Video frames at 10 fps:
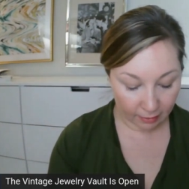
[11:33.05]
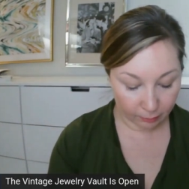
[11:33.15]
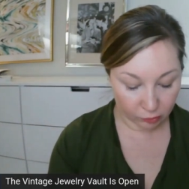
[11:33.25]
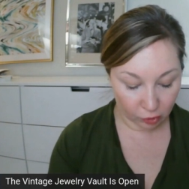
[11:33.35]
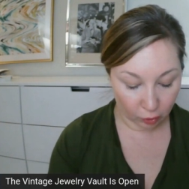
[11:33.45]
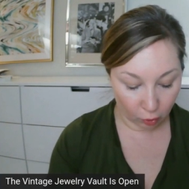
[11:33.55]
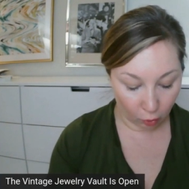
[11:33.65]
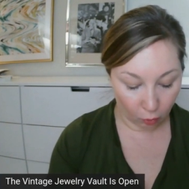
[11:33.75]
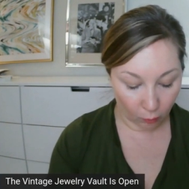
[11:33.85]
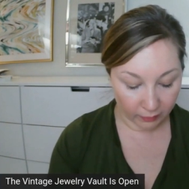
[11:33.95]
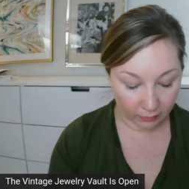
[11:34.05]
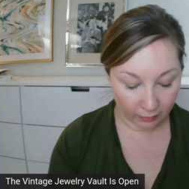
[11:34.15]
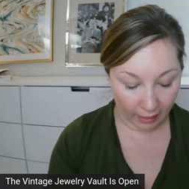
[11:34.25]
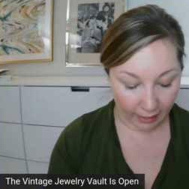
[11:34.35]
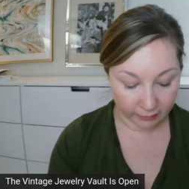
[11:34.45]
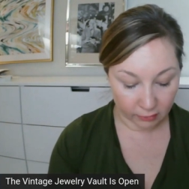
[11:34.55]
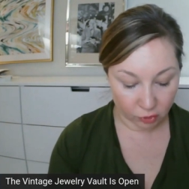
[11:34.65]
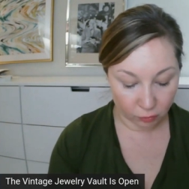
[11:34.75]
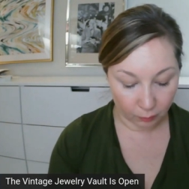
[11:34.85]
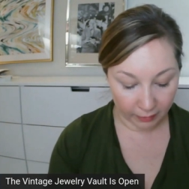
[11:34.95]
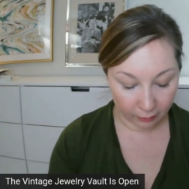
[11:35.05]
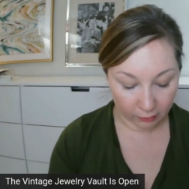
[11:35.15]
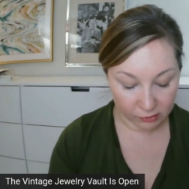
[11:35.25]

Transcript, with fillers: able to go with a lot that you wear.